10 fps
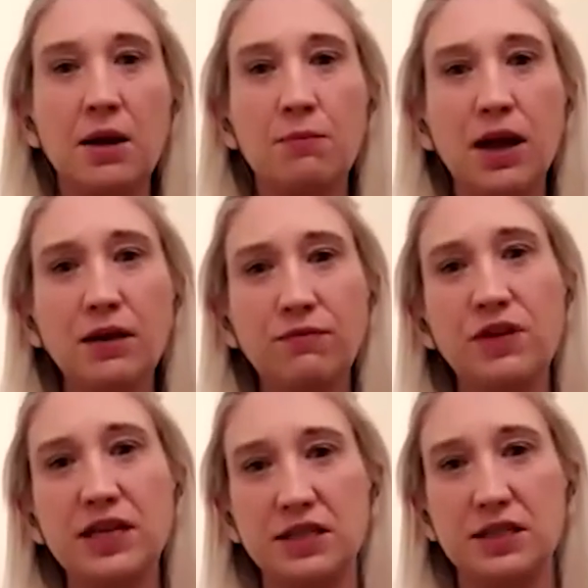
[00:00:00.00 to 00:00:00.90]
My
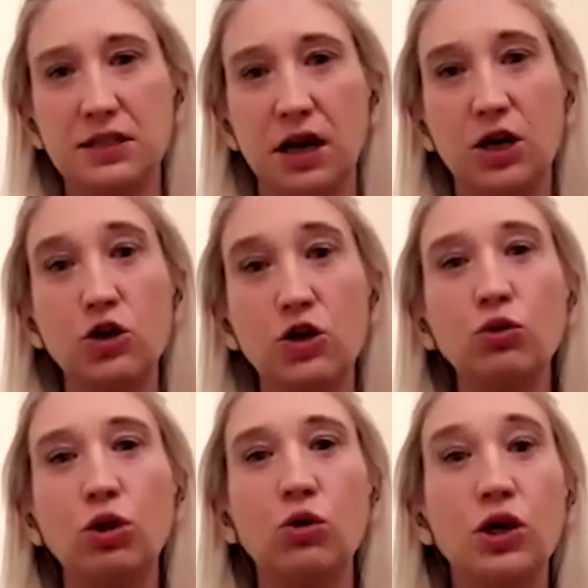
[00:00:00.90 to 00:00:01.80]
feet are no
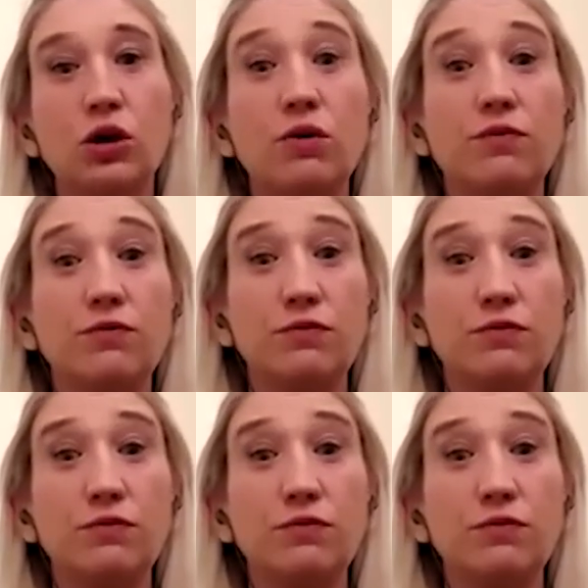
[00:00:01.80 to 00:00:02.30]
longer